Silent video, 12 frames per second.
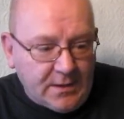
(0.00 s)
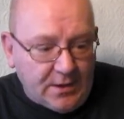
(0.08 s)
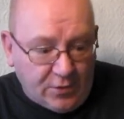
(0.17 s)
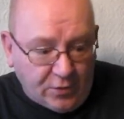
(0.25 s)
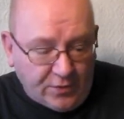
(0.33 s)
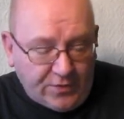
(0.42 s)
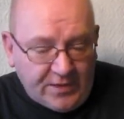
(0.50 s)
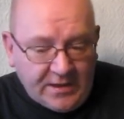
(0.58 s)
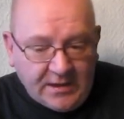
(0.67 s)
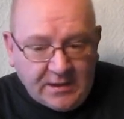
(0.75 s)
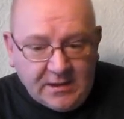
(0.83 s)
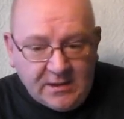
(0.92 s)
Another
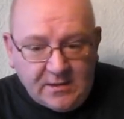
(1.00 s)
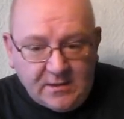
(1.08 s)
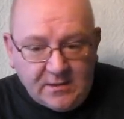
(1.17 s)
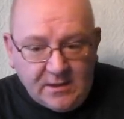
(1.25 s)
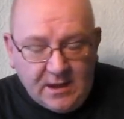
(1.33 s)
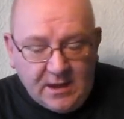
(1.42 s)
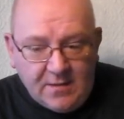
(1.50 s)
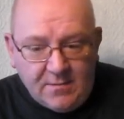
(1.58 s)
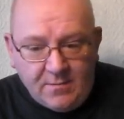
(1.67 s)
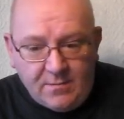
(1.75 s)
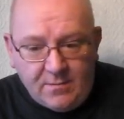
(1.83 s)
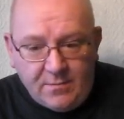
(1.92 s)
thing
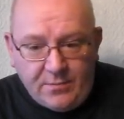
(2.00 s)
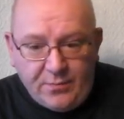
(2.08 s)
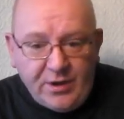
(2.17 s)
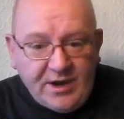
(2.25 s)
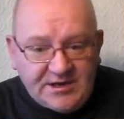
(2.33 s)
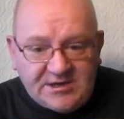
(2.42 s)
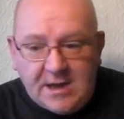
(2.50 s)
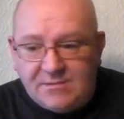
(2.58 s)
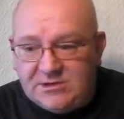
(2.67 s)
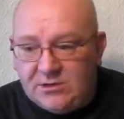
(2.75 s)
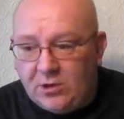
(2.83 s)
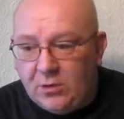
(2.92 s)
I'm pretty
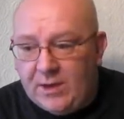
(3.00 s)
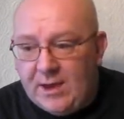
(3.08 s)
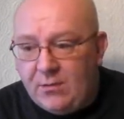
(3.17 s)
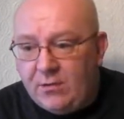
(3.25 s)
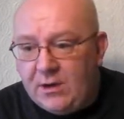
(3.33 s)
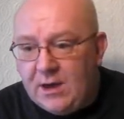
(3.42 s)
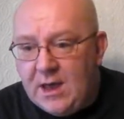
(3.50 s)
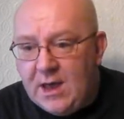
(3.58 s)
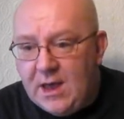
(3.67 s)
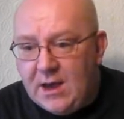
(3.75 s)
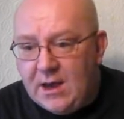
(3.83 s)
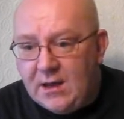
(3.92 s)
skeptical about,
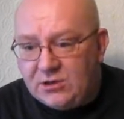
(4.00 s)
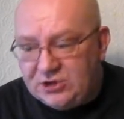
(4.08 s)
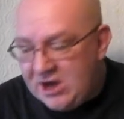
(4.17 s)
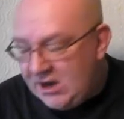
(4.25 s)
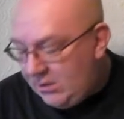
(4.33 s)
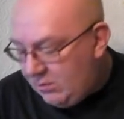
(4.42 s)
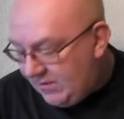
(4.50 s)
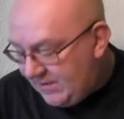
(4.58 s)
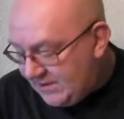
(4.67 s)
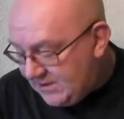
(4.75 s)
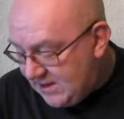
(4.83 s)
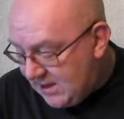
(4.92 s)
and I'll share it with you
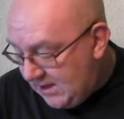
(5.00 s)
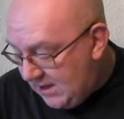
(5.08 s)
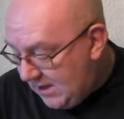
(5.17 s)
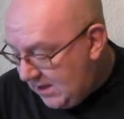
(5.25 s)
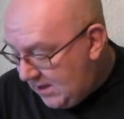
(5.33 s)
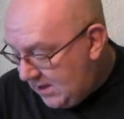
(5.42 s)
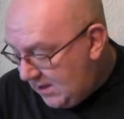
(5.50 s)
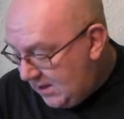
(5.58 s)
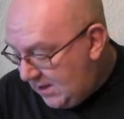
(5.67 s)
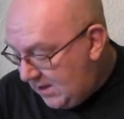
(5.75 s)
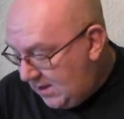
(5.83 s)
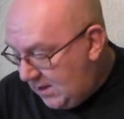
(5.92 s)
today.
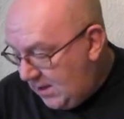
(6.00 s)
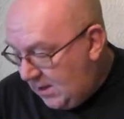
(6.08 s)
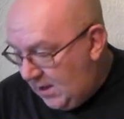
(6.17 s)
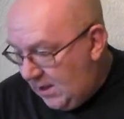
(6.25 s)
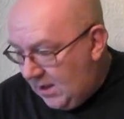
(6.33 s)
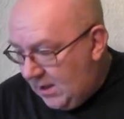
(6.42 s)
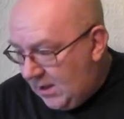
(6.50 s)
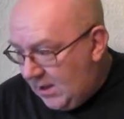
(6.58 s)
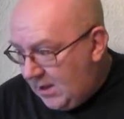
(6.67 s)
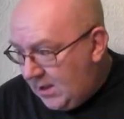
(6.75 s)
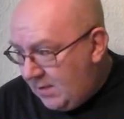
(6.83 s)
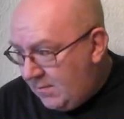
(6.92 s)

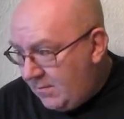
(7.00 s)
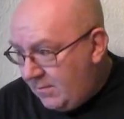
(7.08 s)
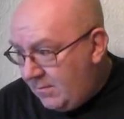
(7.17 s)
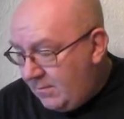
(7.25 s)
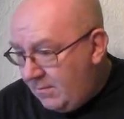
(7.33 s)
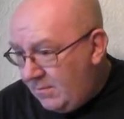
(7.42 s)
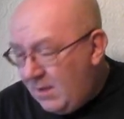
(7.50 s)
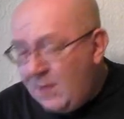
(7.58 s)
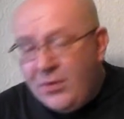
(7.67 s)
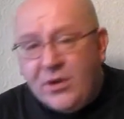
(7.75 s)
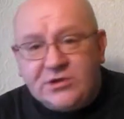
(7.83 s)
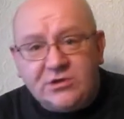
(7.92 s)
My
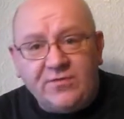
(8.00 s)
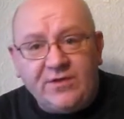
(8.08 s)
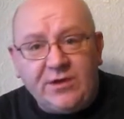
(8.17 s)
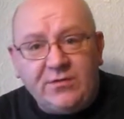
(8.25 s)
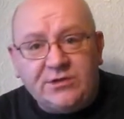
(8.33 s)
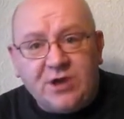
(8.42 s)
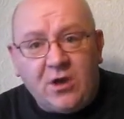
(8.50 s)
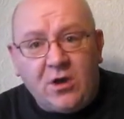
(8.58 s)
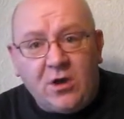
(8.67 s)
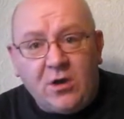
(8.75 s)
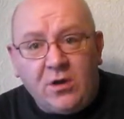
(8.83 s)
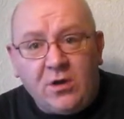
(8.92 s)
personal views
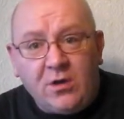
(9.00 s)
are